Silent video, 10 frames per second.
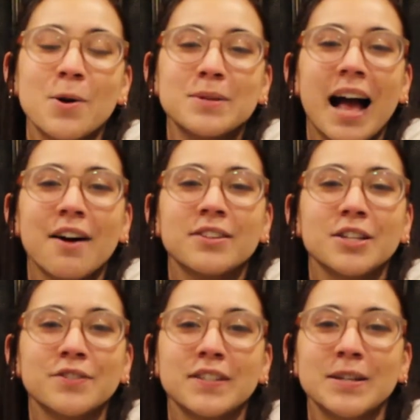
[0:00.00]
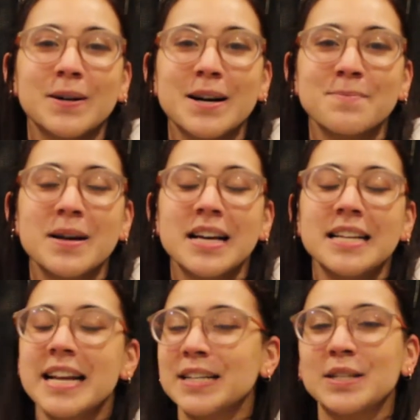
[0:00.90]
hope to have another video up
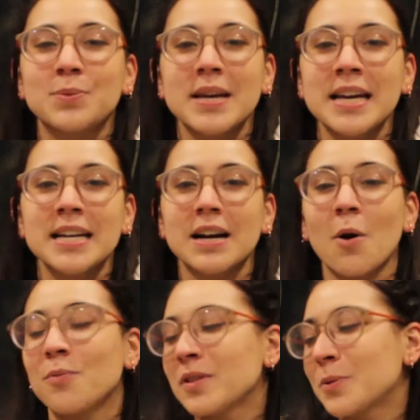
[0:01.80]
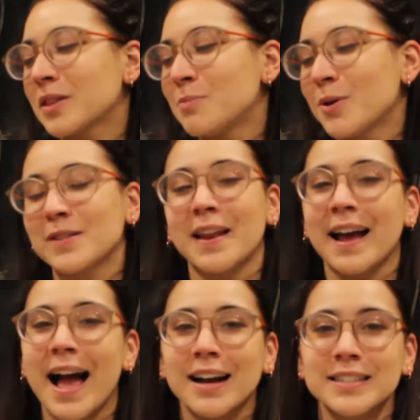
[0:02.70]
next week, hopefully with a book that I
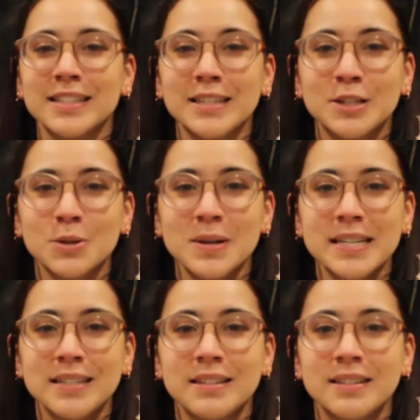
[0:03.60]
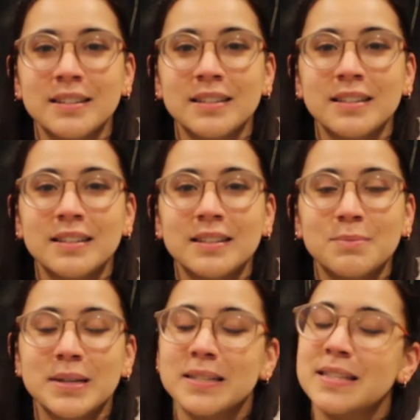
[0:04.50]
actually enjoyed,
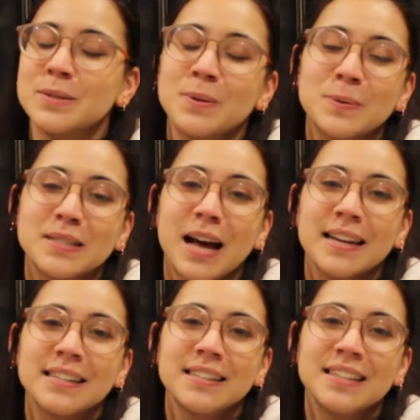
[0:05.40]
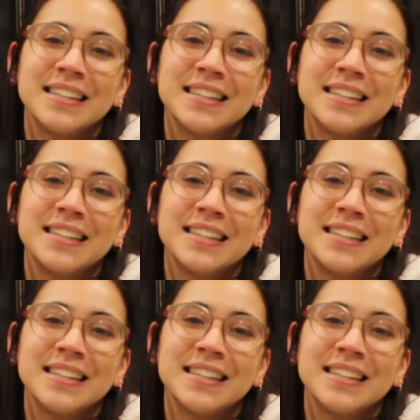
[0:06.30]
because this one was not it.